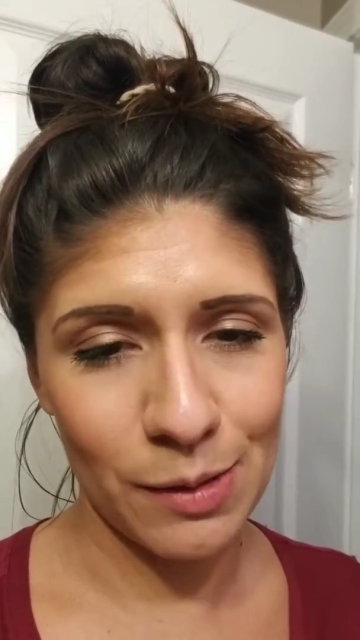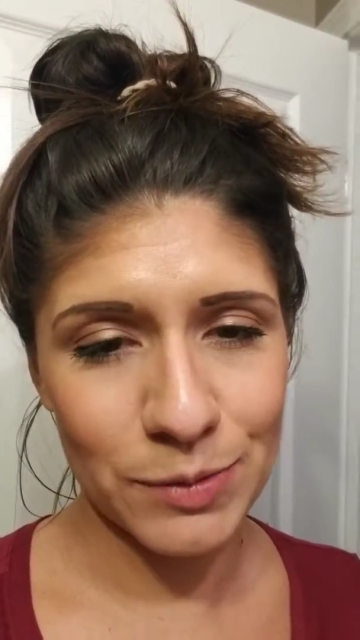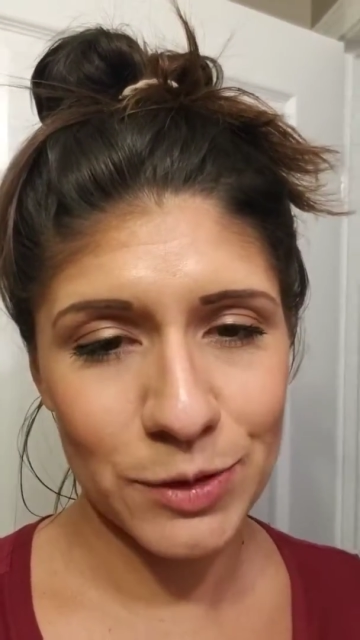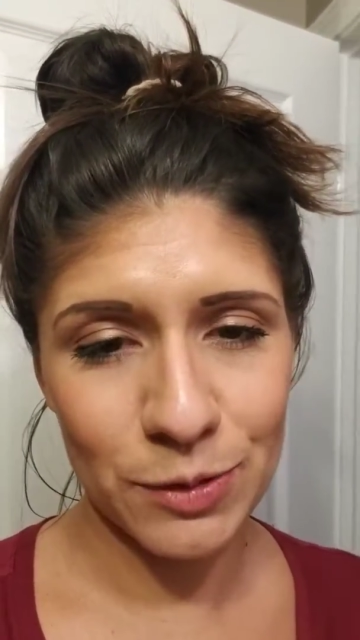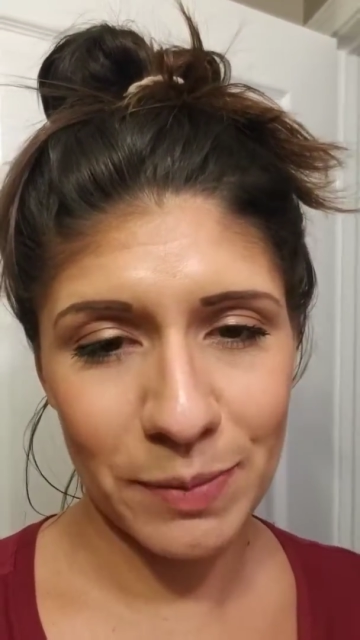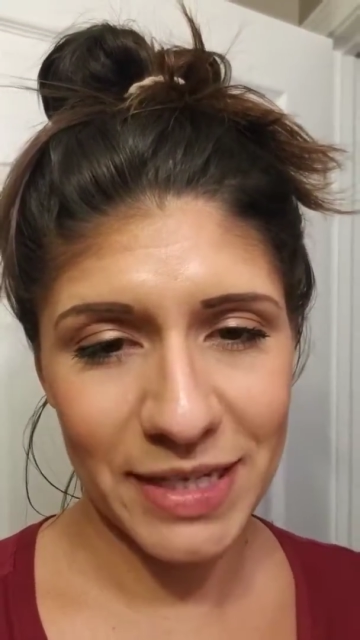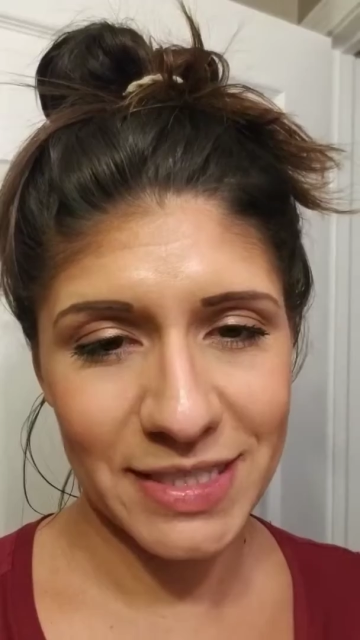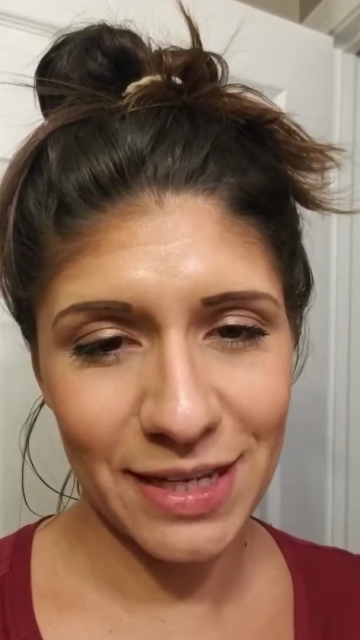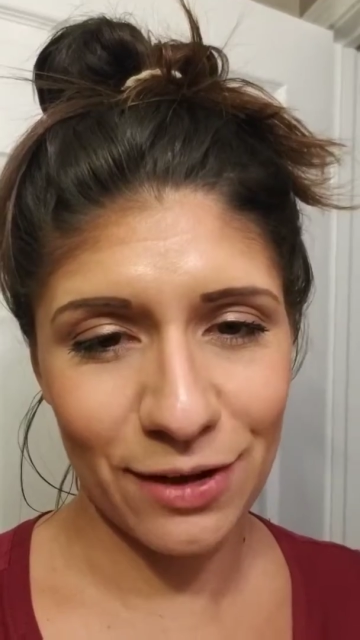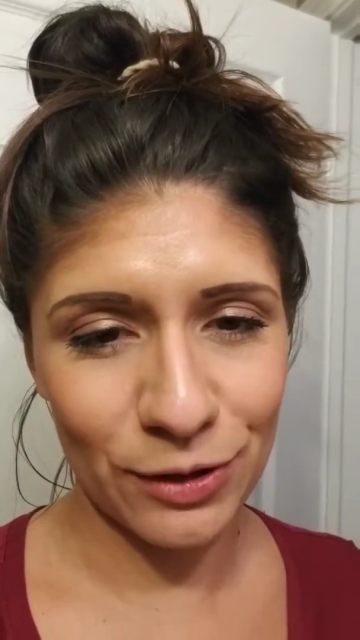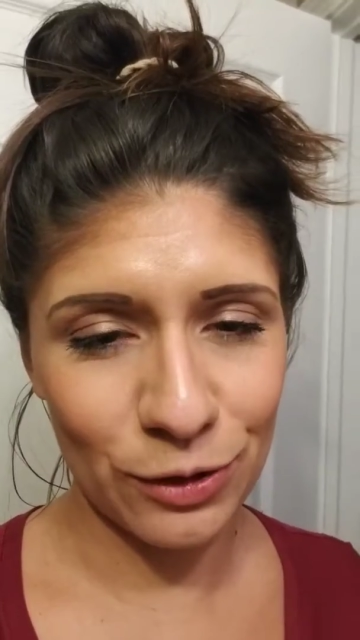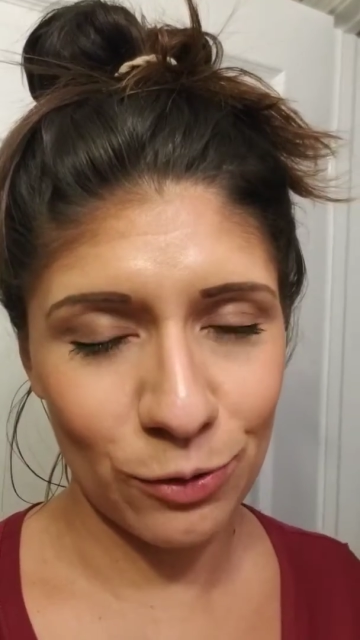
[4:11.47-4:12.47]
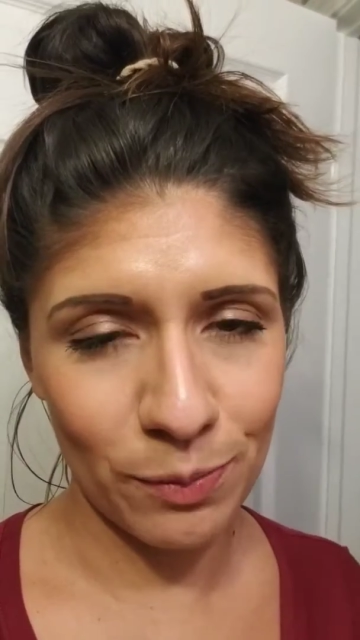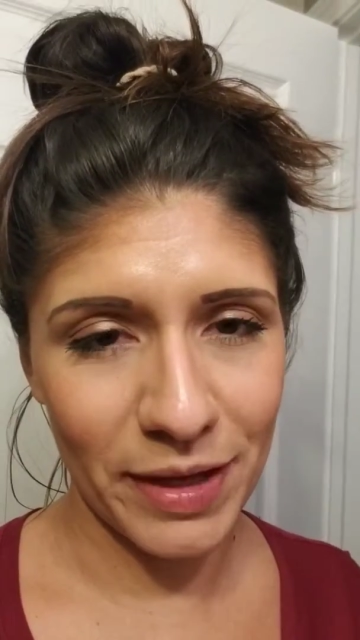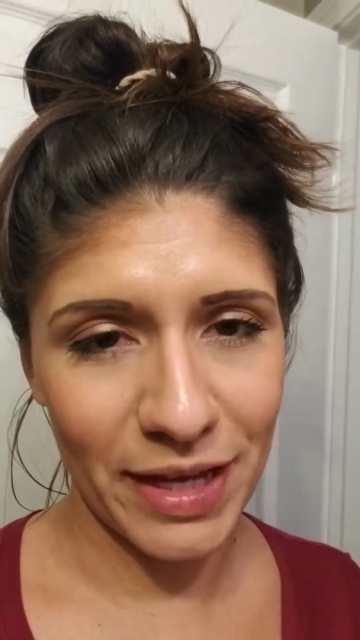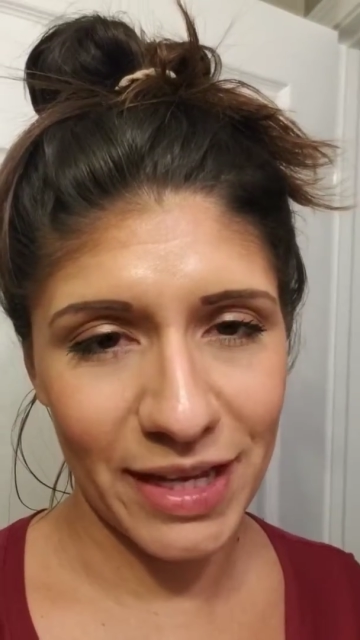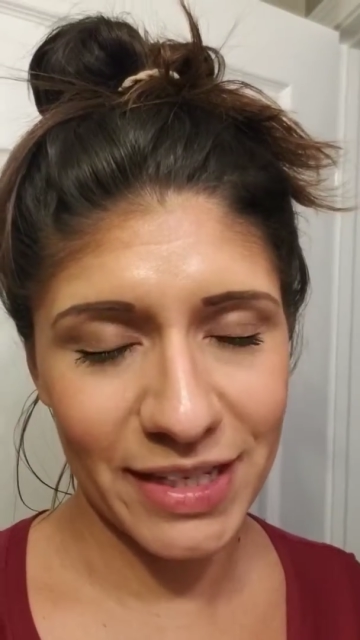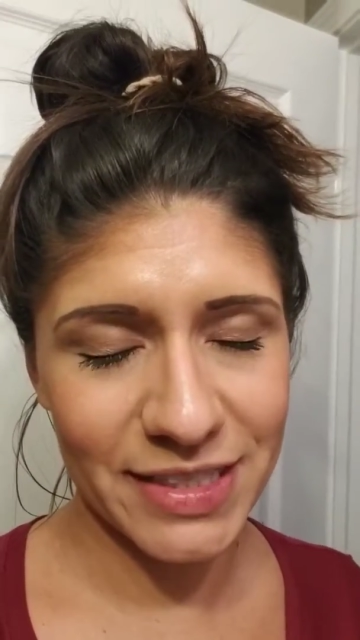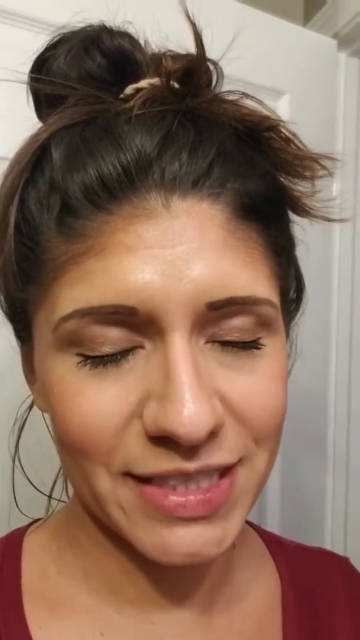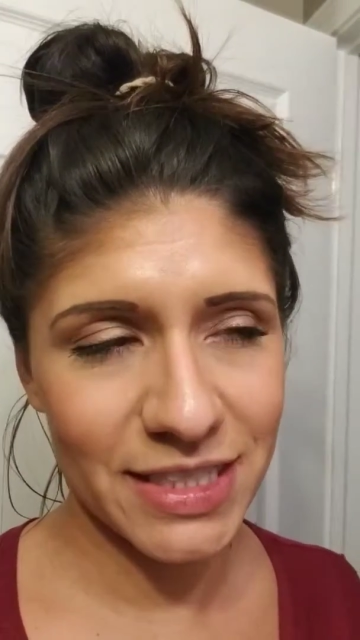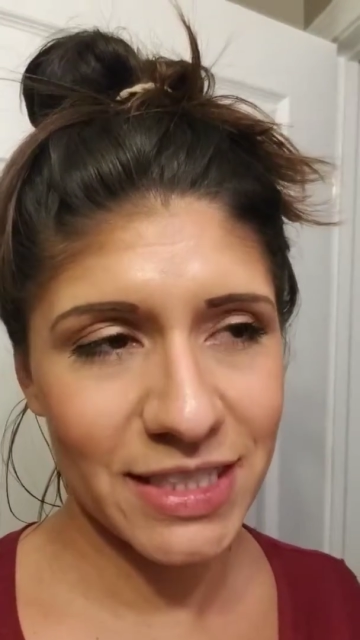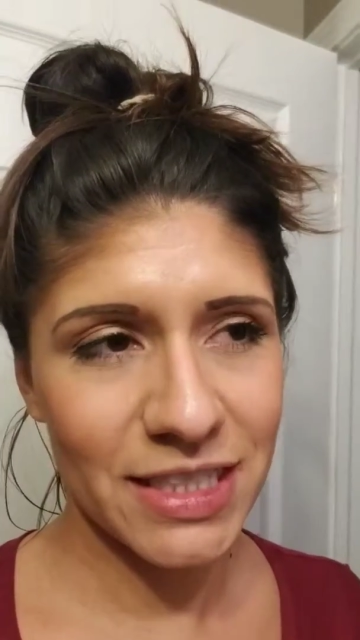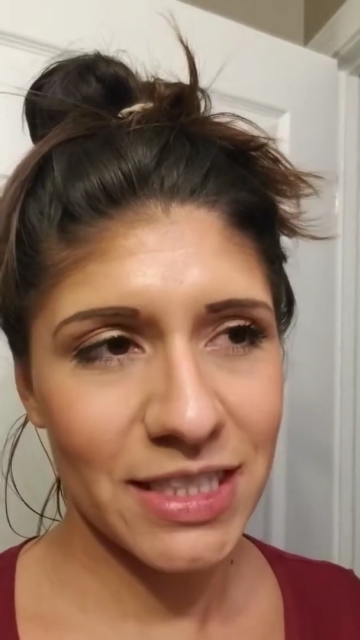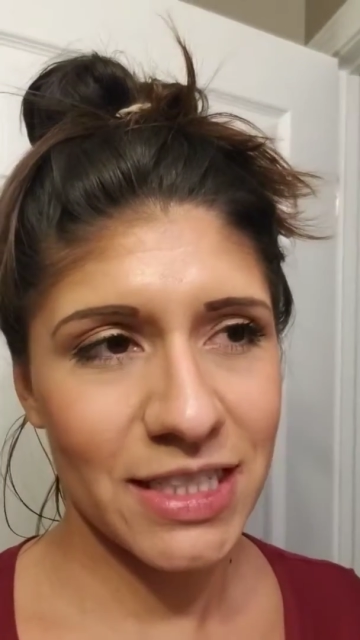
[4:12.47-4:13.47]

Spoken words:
do the bake sale a little bit.